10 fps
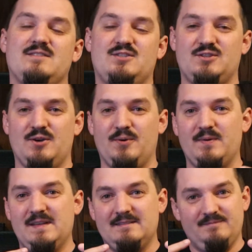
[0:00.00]

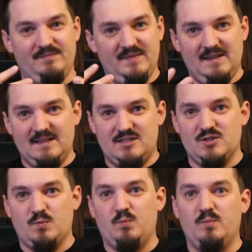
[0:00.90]
So it's
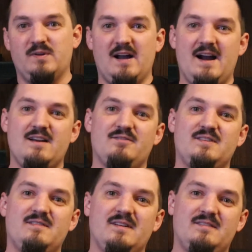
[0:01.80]
just kind of
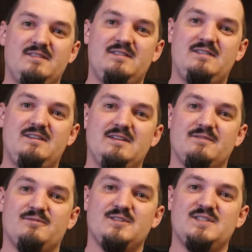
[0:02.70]
a
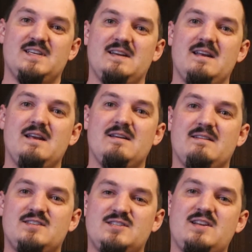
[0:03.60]
difference in
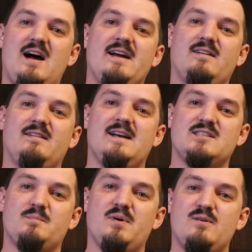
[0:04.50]
style
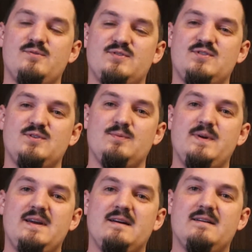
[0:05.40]
as opposed to
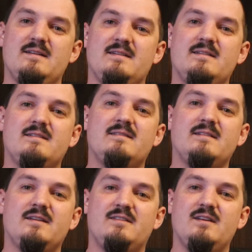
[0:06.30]

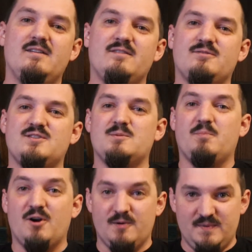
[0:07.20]
a difference in
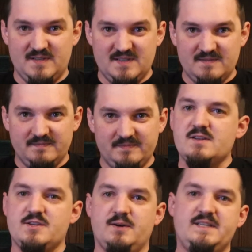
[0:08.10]
purpose.
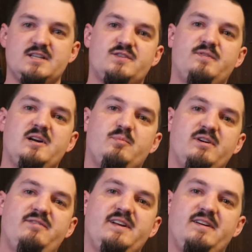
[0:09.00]
So I touched very
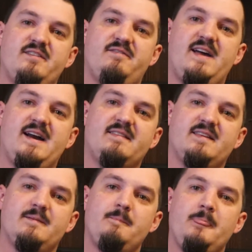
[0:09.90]
briefly on the fact
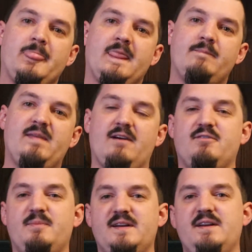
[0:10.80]
that
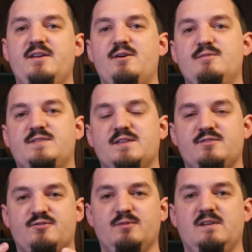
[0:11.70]
everybody knows that
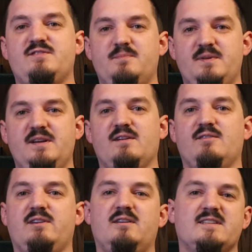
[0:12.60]
the True Elves have been here
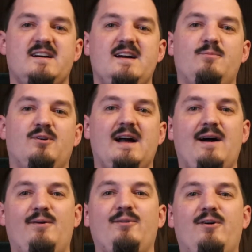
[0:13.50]
a long time. Well,
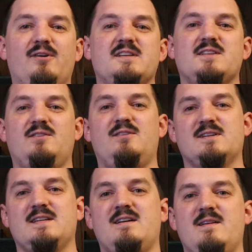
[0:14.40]
how long is a
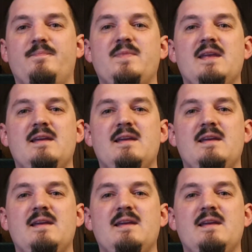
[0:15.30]
long time?